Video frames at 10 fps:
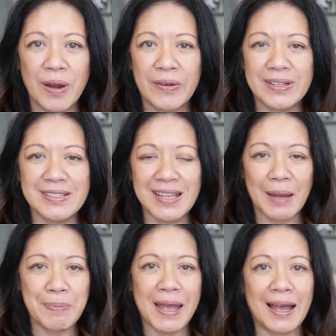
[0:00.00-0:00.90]
it's
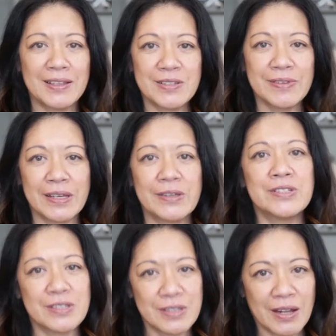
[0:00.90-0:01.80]
not passively and you're
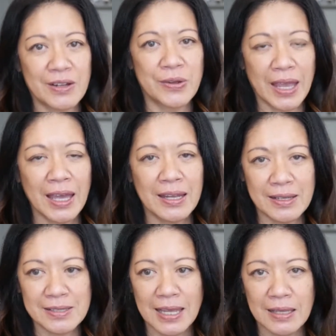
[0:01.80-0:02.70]
just nodding your head.
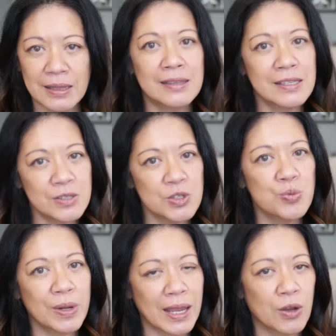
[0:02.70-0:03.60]
It's saying, like, this is
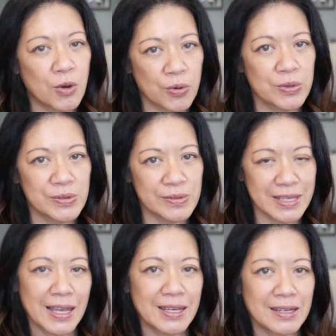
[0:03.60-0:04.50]
what I heard you
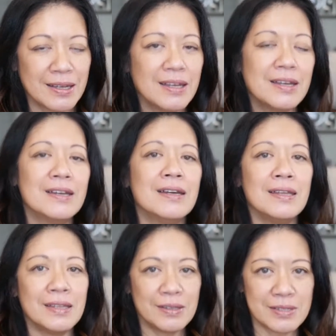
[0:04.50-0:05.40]
say.
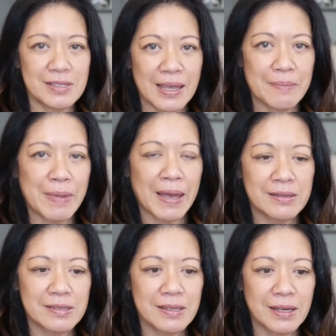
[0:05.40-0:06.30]
And then you say it
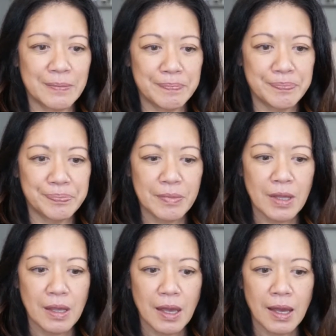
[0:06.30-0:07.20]
back to them.
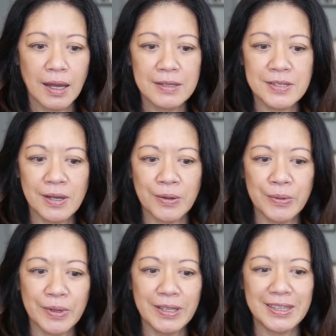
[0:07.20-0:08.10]

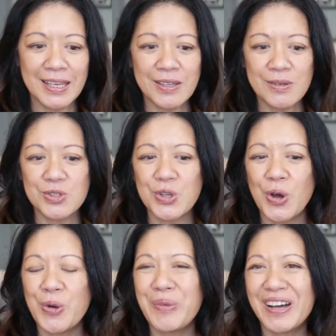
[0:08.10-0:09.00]
So thank you
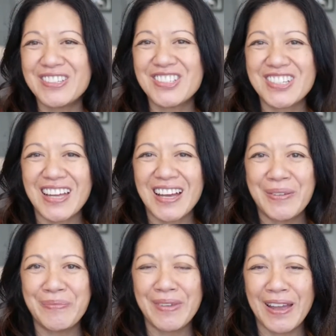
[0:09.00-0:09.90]
so much,
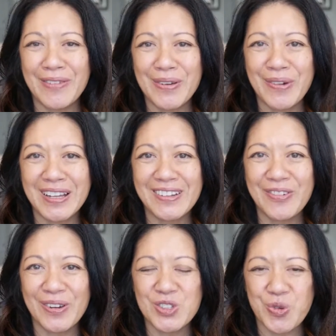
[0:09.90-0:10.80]
everyone,
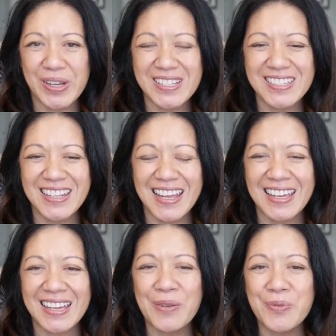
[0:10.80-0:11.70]
for joining
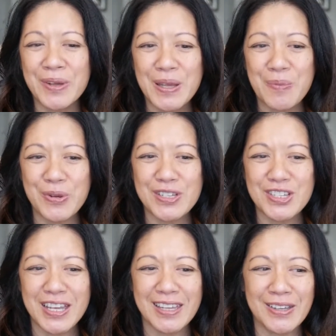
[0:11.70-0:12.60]
today. I really
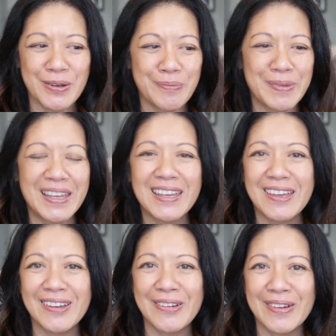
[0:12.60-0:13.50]
appreciate you being
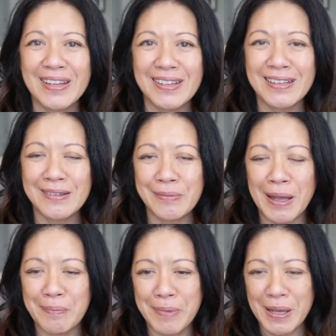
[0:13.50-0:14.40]
here
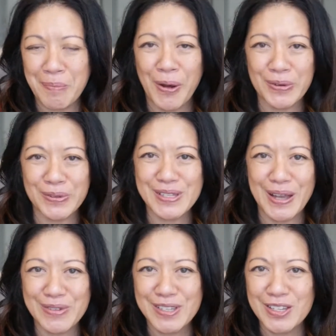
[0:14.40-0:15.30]
and being part of this
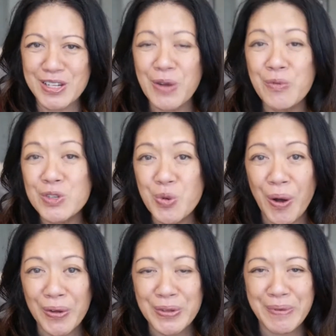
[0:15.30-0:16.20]
conversation. I wish you
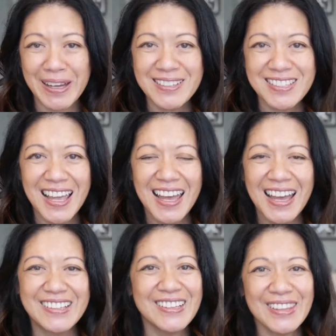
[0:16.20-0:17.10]
all the best.
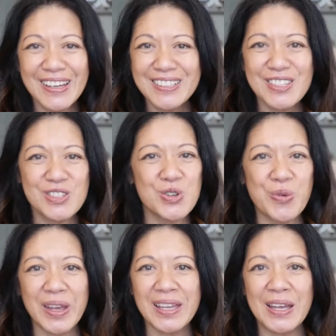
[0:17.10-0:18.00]
Good luck
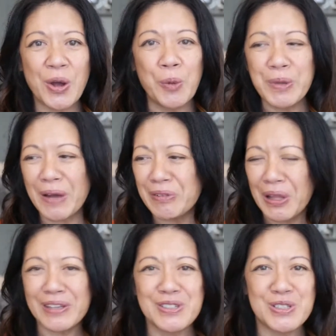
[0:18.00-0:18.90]
disagreeing. I hope you have
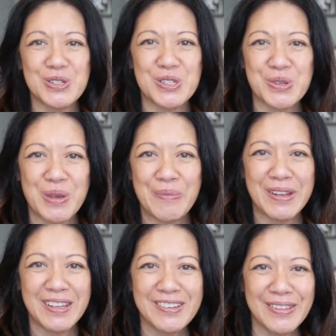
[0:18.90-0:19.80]
lots of
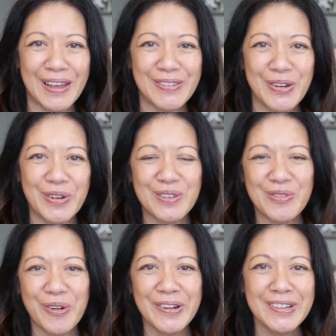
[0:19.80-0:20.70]
disagreement in your life going
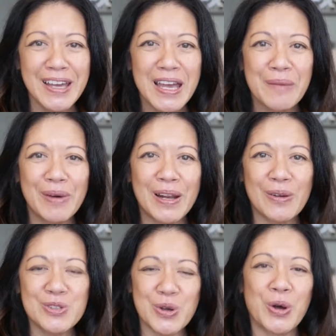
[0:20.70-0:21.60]
forward, but I
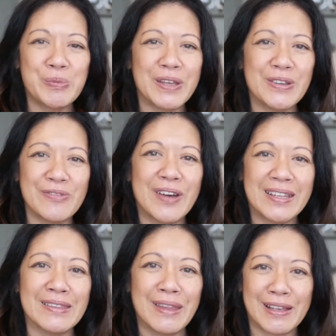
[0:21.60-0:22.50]
also hope that you
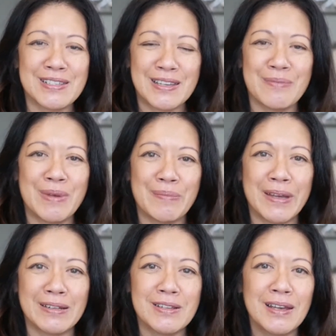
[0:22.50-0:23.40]
find lots of
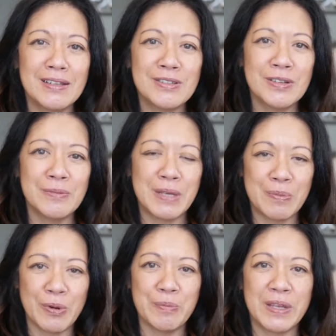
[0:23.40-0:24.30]
commitment to
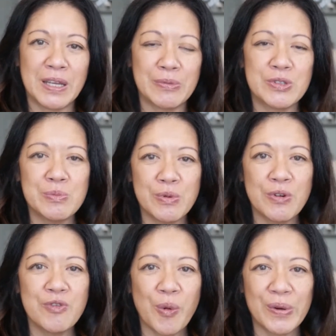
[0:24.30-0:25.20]
people being able to
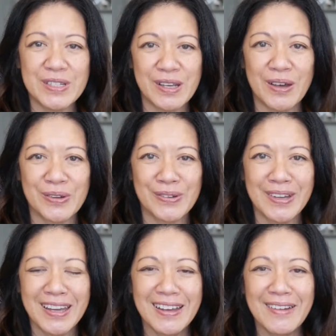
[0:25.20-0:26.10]
move forward together.
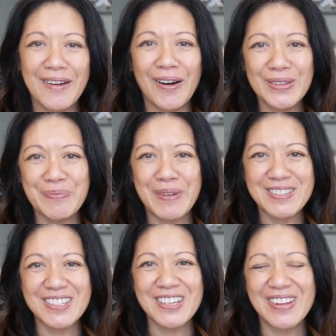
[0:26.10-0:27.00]
All the
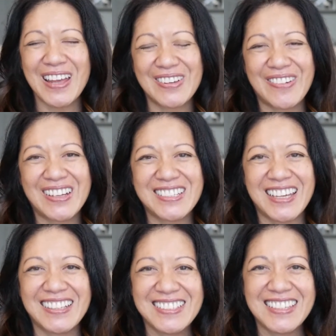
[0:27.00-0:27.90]
best to you and have a great
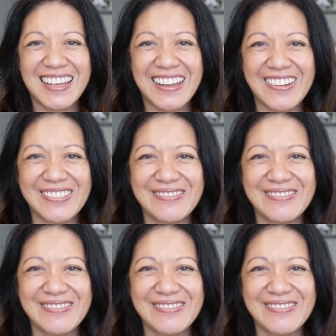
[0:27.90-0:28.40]
day. Take care.